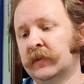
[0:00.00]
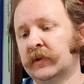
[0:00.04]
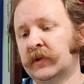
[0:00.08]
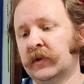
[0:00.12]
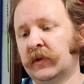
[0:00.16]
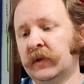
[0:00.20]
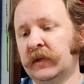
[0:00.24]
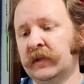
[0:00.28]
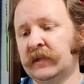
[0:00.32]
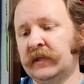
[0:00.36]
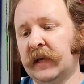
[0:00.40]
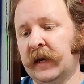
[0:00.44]

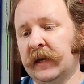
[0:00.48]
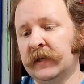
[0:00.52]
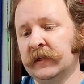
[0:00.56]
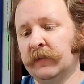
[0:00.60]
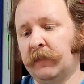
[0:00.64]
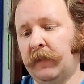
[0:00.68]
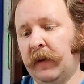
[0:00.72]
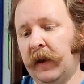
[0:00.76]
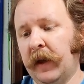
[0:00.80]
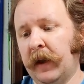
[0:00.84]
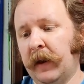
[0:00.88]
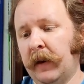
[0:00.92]
So this
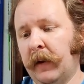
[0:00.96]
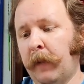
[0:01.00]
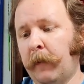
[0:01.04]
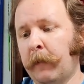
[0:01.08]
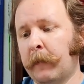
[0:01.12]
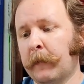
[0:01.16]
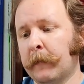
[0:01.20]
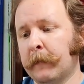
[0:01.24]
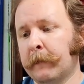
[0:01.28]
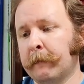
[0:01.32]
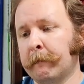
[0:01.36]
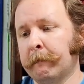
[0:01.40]
has been
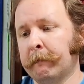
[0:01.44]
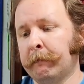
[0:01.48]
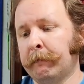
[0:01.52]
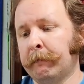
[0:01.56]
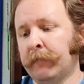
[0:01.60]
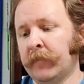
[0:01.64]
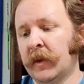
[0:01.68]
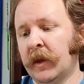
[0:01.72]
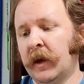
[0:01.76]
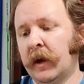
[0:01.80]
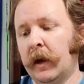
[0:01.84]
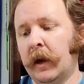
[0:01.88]

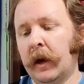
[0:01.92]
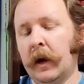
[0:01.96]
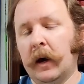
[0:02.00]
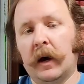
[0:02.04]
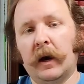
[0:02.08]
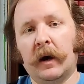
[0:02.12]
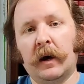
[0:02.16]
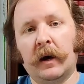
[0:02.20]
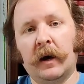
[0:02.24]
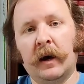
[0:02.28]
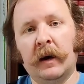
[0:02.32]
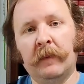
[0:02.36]

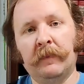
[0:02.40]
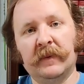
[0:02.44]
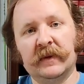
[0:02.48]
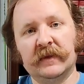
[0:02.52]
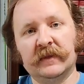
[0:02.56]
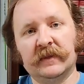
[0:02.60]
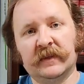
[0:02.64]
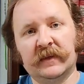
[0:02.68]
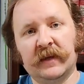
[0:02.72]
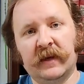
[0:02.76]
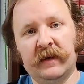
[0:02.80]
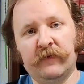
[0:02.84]

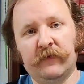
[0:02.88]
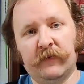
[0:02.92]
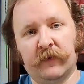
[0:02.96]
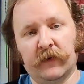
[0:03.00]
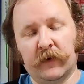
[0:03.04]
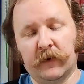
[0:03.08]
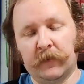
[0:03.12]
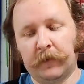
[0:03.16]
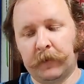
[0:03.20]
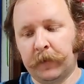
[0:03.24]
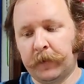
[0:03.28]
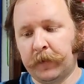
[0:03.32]
Hop
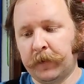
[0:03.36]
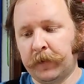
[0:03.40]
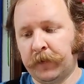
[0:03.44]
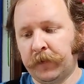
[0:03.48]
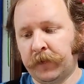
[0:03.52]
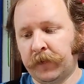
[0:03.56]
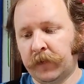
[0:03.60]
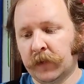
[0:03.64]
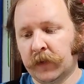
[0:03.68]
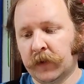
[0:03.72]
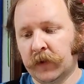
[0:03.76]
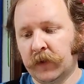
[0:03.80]
Cypher,
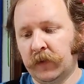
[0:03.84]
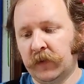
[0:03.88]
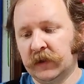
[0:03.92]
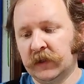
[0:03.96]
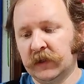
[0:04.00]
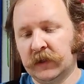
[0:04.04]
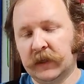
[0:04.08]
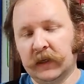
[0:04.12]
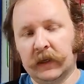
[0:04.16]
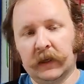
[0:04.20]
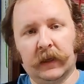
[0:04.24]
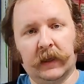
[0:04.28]

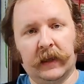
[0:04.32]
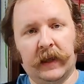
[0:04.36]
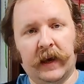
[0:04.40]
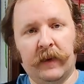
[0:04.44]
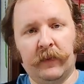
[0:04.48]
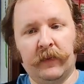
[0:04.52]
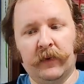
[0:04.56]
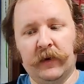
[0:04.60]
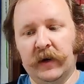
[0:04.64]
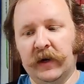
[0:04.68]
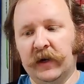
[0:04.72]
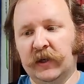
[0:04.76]
which is a
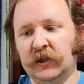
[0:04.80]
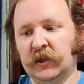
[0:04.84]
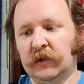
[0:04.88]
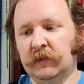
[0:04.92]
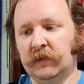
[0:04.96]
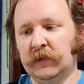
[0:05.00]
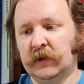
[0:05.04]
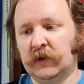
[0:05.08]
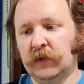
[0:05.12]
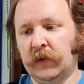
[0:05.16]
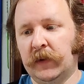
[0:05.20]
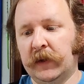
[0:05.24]

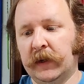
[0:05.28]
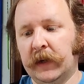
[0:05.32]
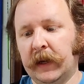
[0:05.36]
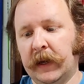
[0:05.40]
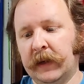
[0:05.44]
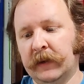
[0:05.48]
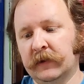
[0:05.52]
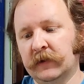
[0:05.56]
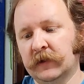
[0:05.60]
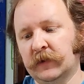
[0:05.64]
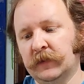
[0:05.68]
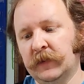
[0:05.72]
collaboration between
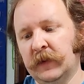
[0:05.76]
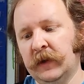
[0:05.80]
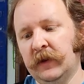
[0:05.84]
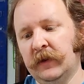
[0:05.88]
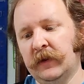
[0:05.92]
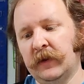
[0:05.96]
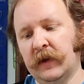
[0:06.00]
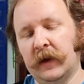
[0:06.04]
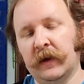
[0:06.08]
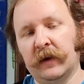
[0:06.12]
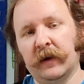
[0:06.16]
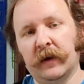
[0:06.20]

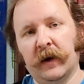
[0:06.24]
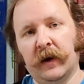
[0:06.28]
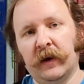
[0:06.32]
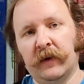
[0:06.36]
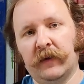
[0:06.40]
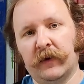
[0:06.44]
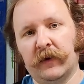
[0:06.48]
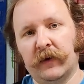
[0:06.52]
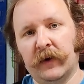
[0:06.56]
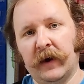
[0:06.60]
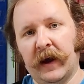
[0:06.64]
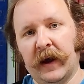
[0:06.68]
Alesmith and
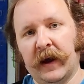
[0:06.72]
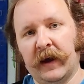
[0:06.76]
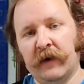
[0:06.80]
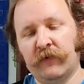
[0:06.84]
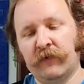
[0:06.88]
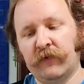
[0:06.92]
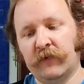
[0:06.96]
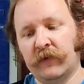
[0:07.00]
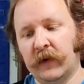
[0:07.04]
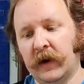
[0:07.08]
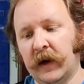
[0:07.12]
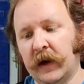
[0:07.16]
Other
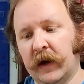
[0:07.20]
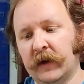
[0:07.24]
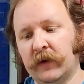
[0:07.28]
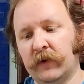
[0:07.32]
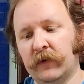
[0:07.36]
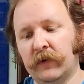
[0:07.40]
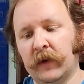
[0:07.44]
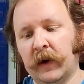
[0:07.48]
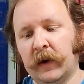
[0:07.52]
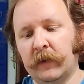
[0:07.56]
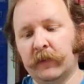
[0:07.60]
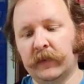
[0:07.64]
Half. I
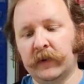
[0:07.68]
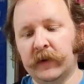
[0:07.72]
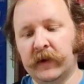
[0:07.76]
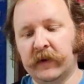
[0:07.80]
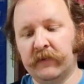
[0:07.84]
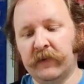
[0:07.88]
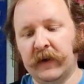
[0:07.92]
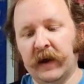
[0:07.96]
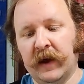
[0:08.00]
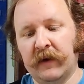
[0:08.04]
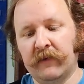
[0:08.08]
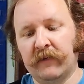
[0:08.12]
do not
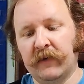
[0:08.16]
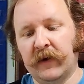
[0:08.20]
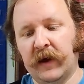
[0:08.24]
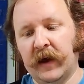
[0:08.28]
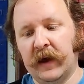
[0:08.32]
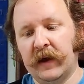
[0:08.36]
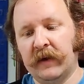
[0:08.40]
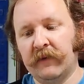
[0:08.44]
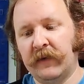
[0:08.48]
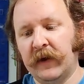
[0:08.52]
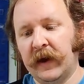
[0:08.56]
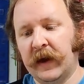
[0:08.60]
believe
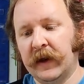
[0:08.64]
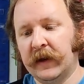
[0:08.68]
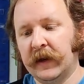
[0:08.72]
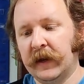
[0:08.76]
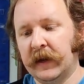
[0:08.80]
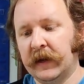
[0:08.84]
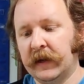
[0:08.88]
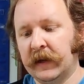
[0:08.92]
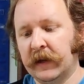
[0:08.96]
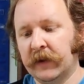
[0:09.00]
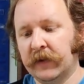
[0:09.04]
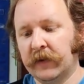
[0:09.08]
I have had
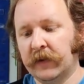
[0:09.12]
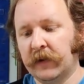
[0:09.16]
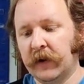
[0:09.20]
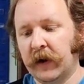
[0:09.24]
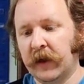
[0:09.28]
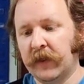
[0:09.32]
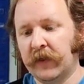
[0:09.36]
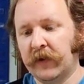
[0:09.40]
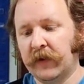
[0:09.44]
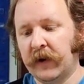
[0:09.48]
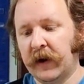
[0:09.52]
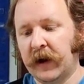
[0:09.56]
any
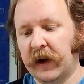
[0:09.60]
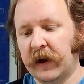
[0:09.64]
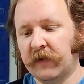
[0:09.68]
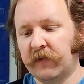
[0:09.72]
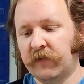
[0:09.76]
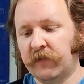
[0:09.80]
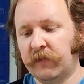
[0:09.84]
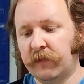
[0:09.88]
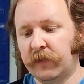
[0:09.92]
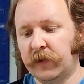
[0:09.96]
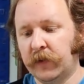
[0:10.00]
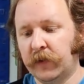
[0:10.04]
other half
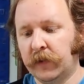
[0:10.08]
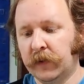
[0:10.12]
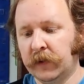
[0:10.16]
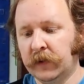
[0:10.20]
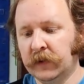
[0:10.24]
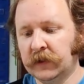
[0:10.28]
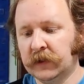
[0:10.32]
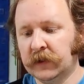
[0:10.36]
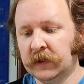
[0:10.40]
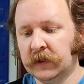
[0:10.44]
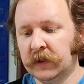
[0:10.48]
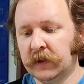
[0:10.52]

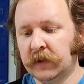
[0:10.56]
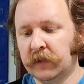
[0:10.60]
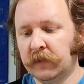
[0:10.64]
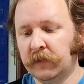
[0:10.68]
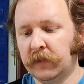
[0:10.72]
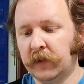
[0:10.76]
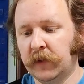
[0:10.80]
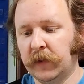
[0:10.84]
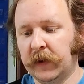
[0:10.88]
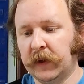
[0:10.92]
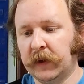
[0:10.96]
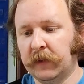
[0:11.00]
brewers
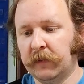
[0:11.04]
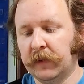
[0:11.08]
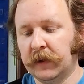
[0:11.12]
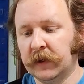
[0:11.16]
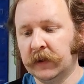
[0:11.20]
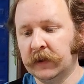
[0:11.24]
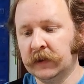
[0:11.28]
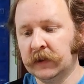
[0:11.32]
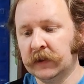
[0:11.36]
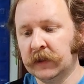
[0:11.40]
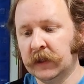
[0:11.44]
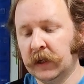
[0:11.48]
brewing
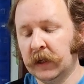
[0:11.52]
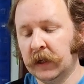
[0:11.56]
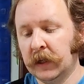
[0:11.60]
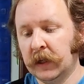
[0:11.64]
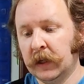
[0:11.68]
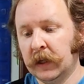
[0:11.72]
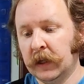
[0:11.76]
beers.